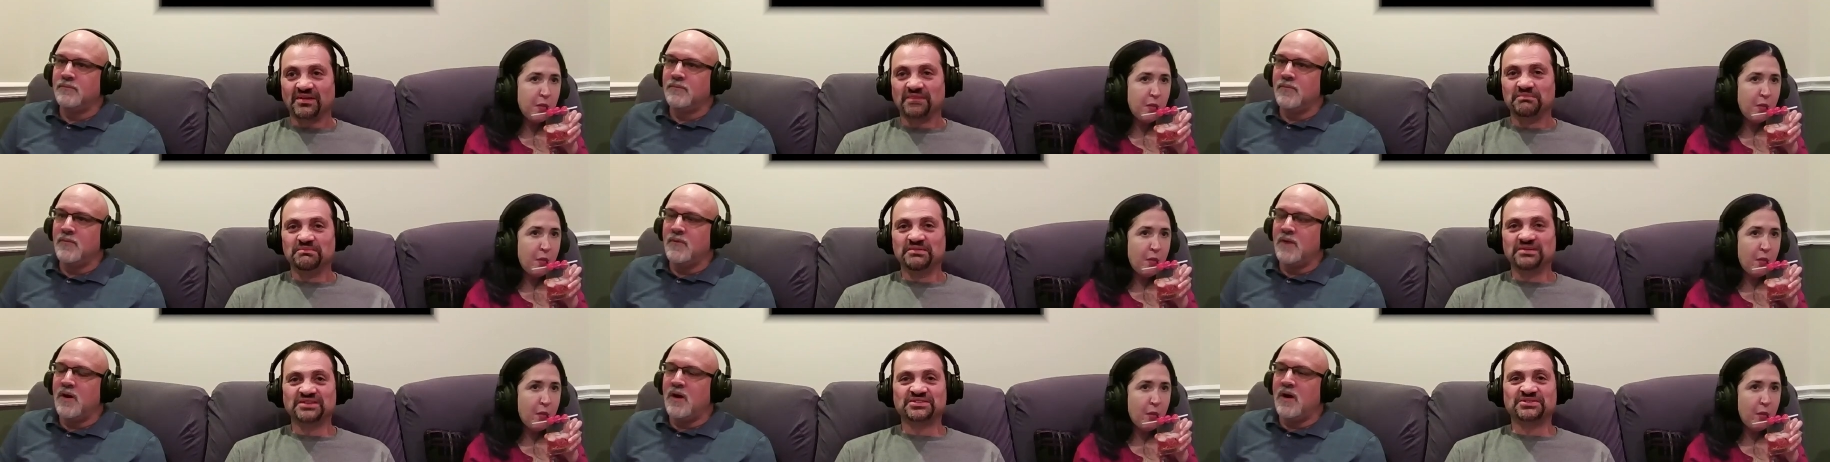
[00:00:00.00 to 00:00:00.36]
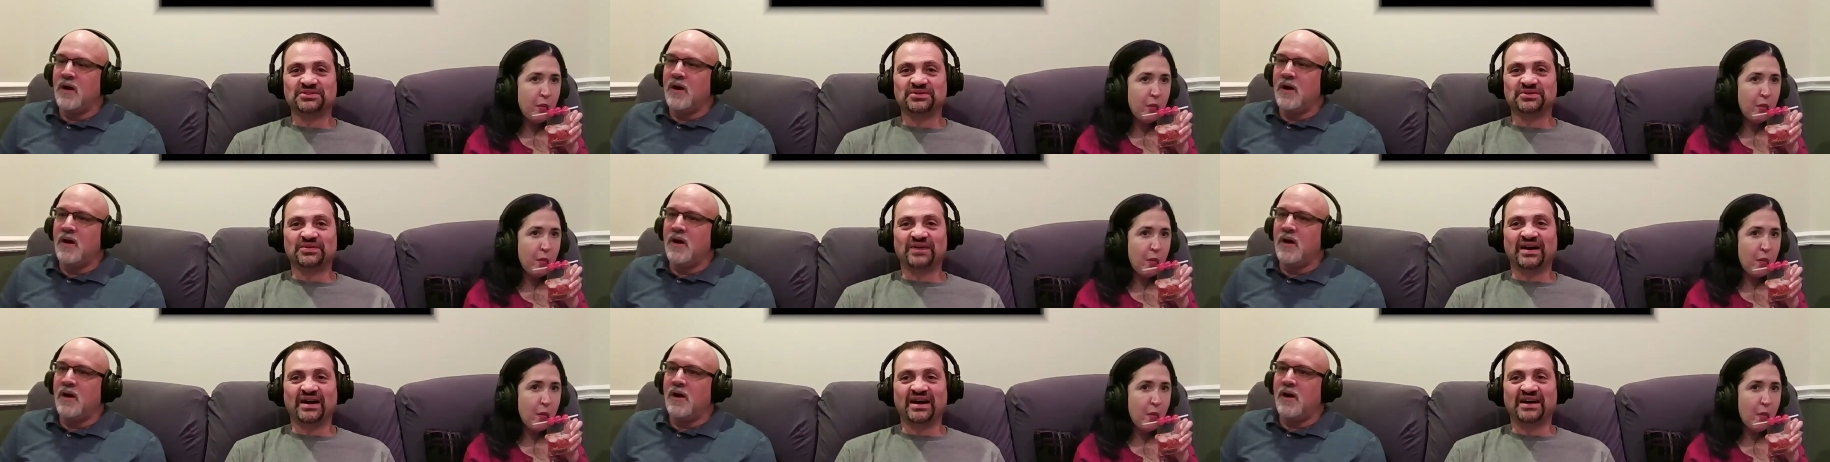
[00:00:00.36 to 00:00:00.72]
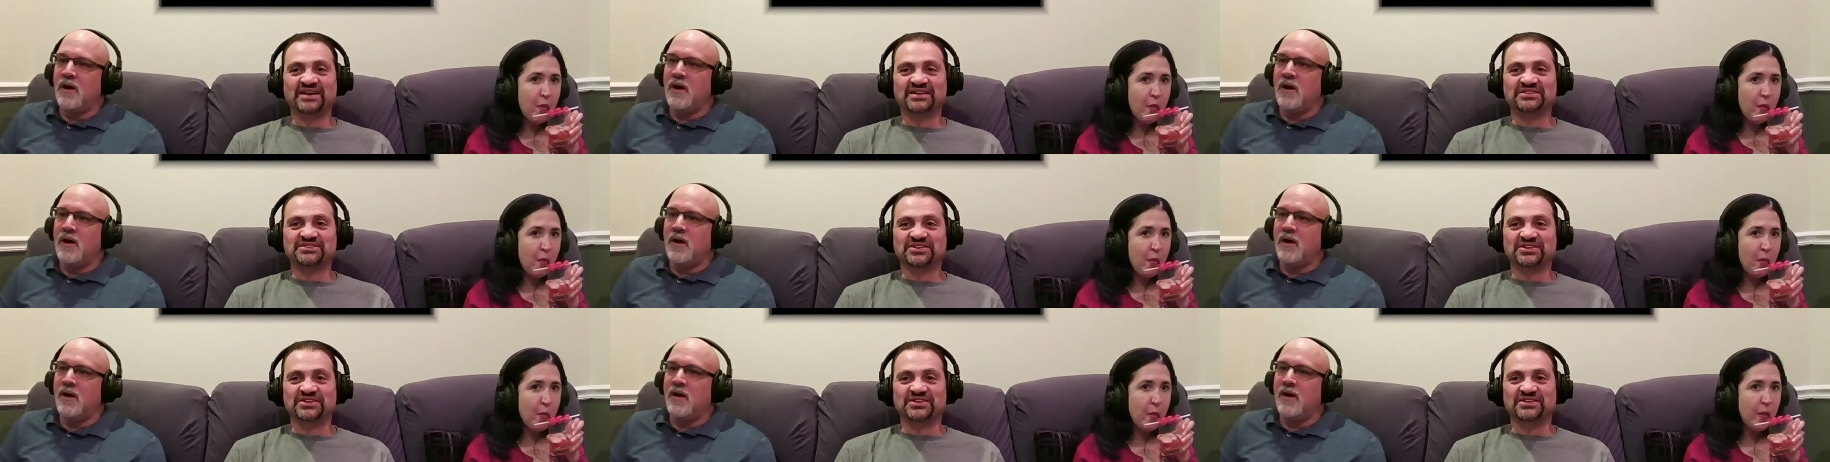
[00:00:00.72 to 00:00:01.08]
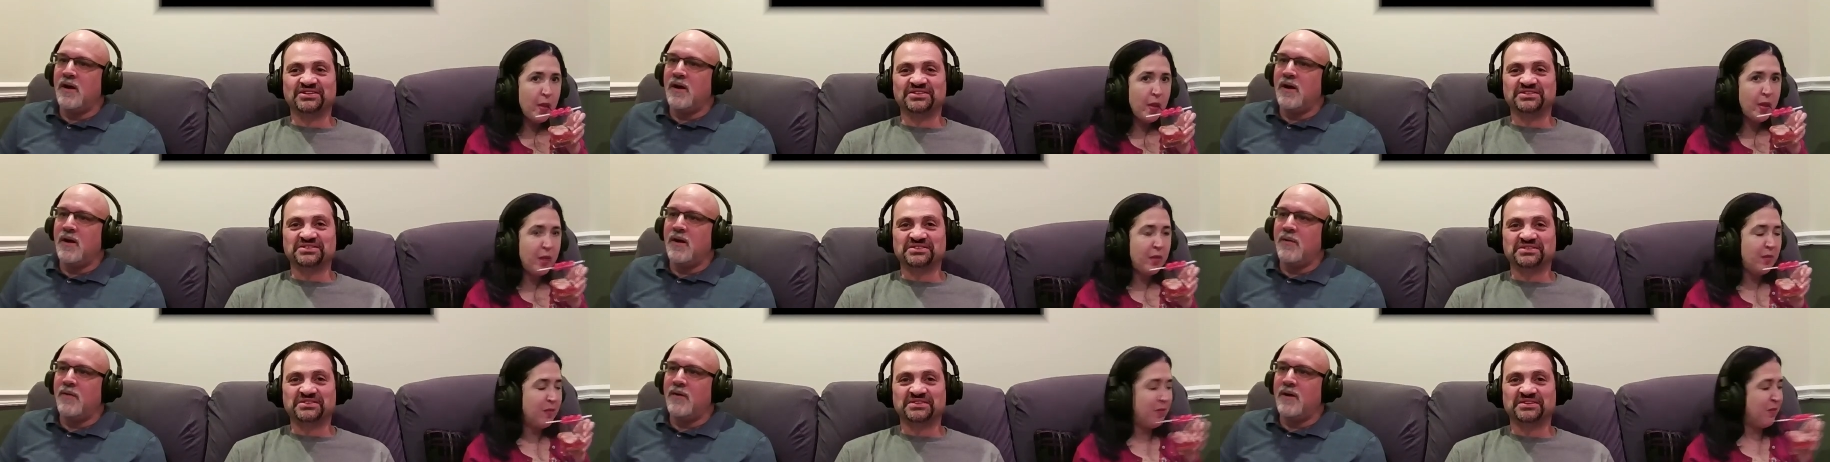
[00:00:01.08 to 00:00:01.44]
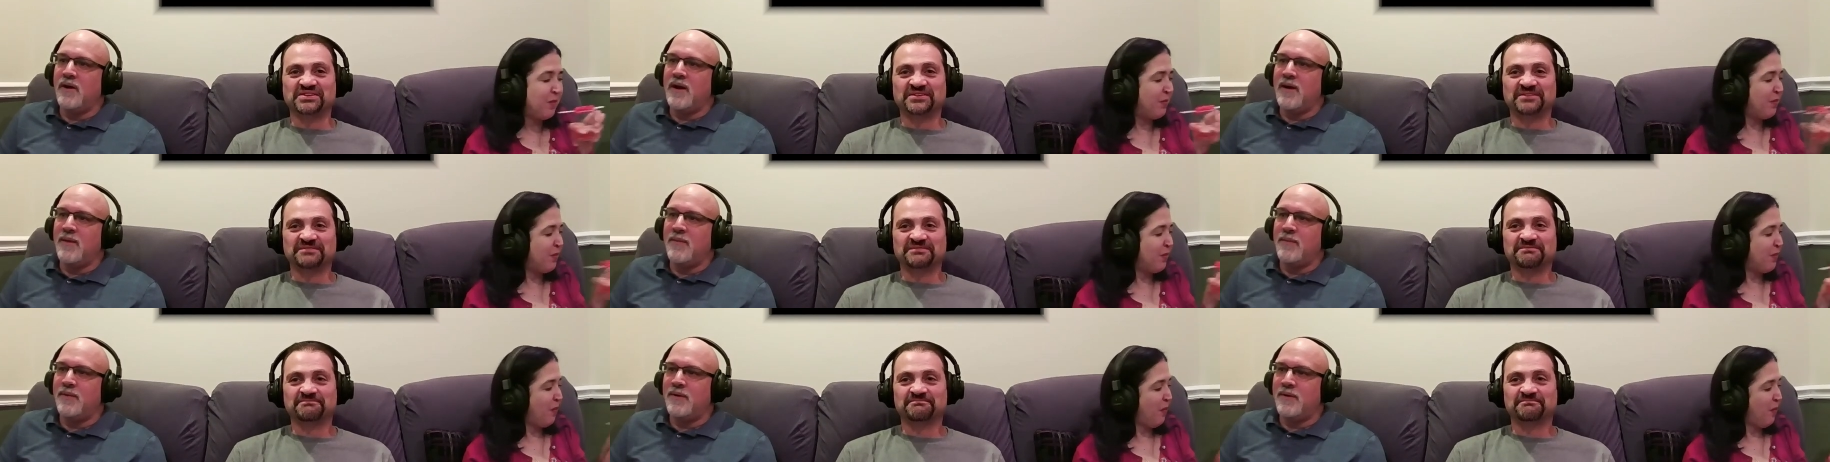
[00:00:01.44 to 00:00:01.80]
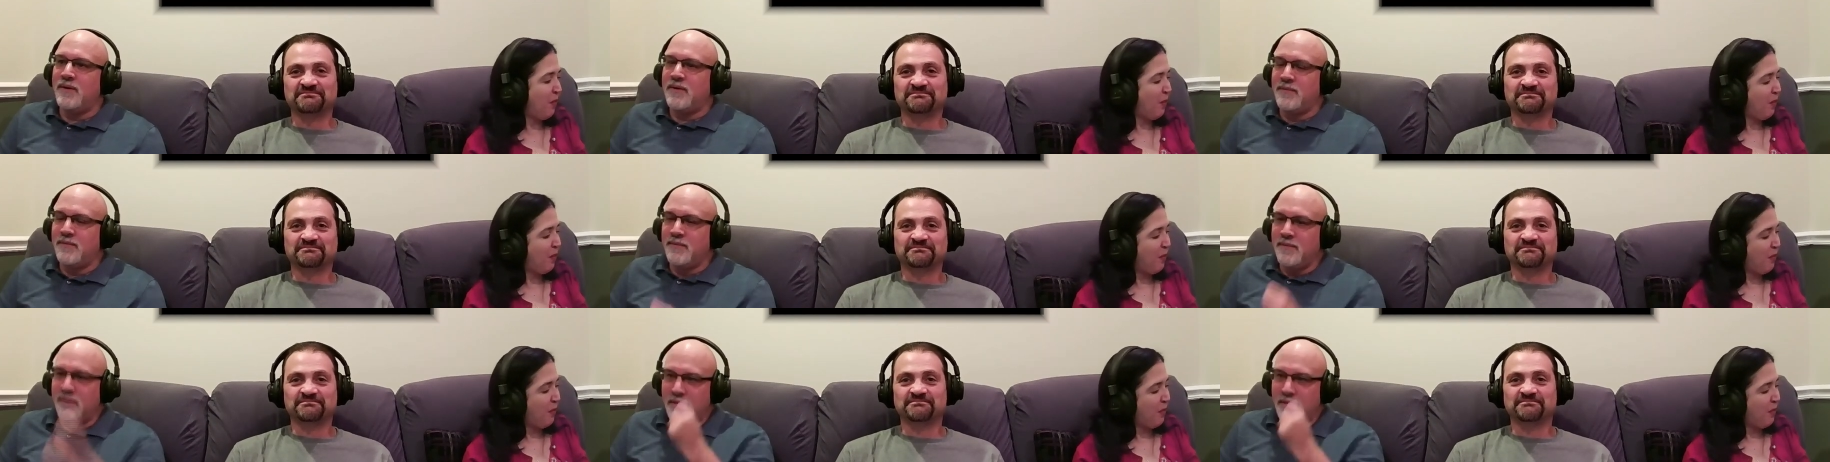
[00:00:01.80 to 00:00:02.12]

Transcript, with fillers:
Speaker 1: Mr. Oh, ah, Rogers. what happened?